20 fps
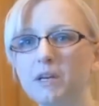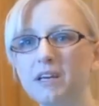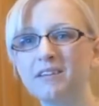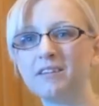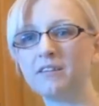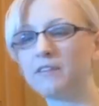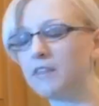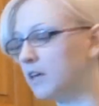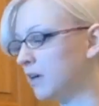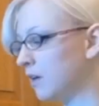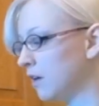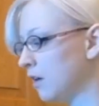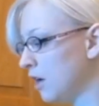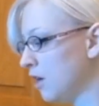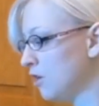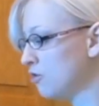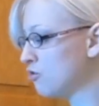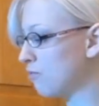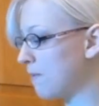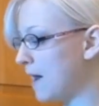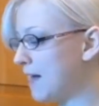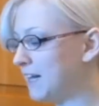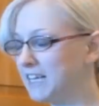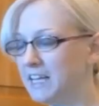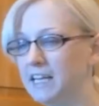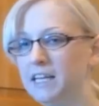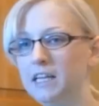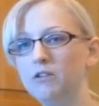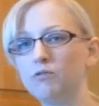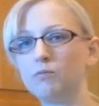because the
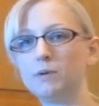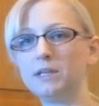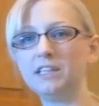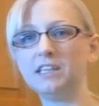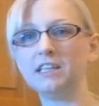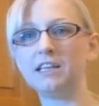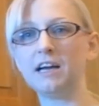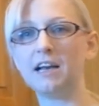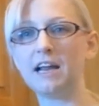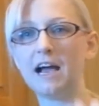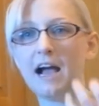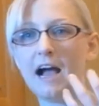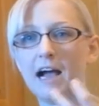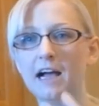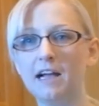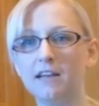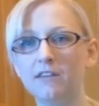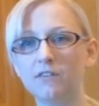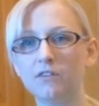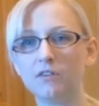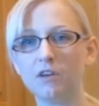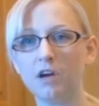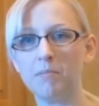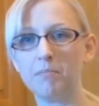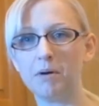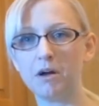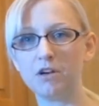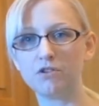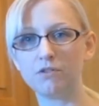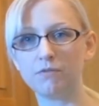direct heat really kind of adds a
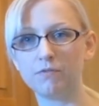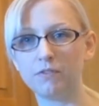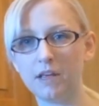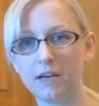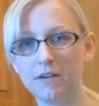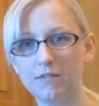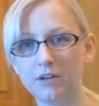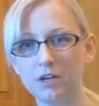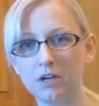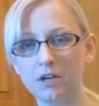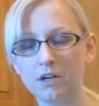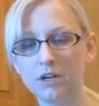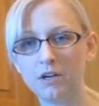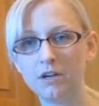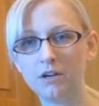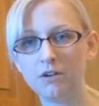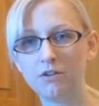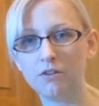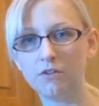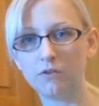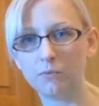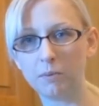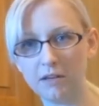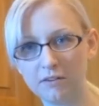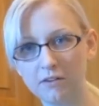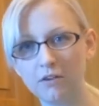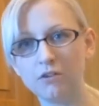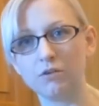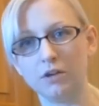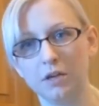punch of flavor to the
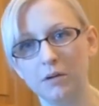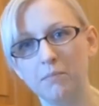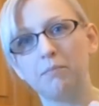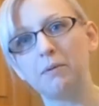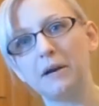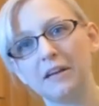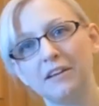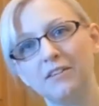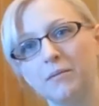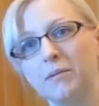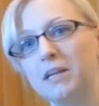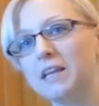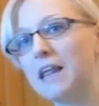spices, really brings them